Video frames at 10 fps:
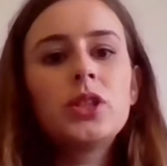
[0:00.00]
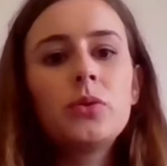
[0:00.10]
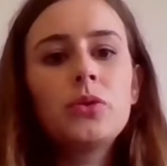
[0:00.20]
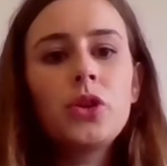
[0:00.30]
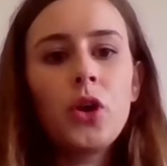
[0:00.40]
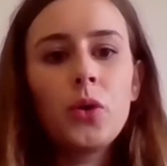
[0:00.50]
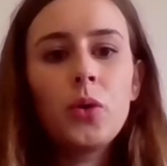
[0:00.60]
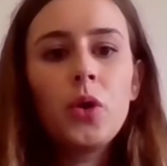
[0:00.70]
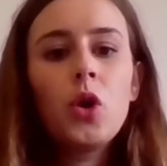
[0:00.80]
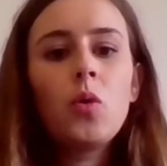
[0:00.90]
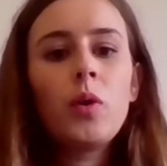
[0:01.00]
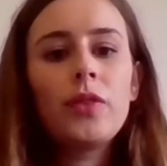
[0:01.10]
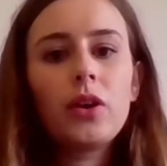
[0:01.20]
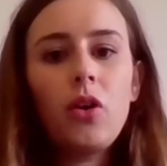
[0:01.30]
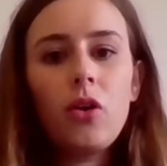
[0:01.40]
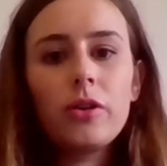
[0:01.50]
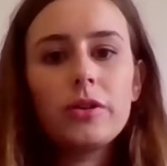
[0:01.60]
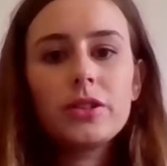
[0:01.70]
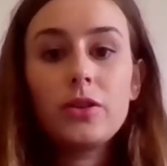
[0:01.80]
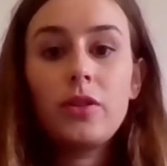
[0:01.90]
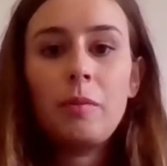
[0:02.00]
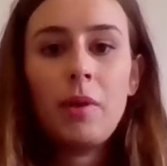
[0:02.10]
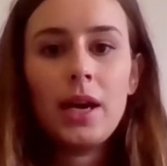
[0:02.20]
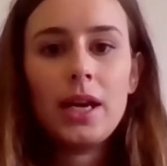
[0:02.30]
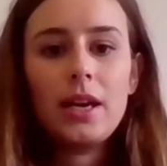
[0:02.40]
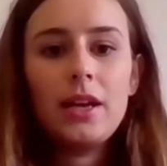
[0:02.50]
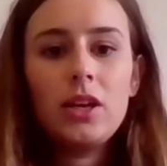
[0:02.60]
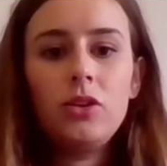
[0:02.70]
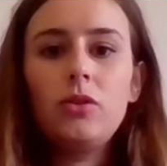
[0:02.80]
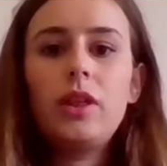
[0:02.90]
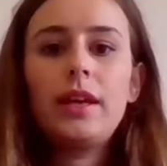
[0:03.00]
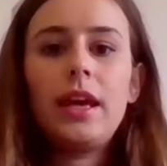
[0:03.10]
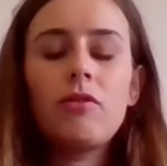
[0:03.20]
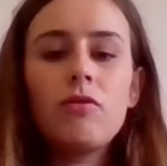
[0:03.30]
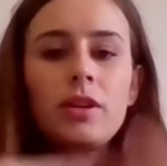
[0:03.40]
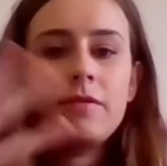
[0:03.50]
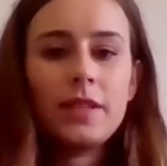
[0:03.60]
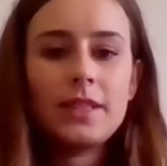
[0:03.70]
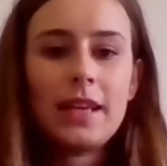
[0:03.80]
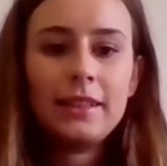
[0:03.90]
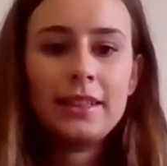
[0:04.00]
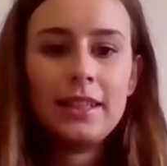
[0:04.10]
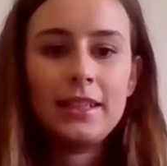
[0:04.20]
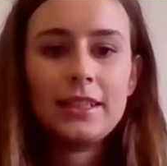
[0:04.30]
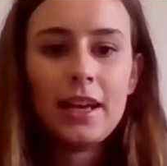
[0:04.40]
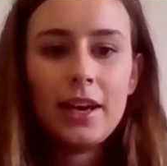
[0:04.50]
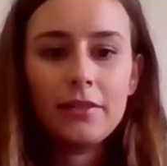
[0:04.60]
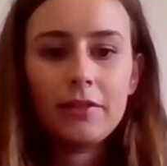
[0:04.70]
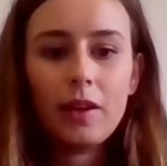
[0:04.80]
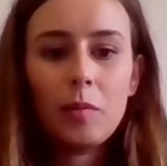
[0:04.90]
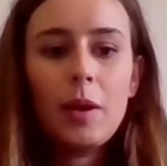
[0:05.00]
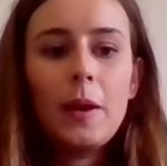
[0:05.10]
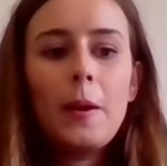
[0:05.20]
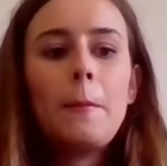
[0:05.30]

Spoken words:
we don't know when the corals, so they might, you know, they get rid of this algae inside of them,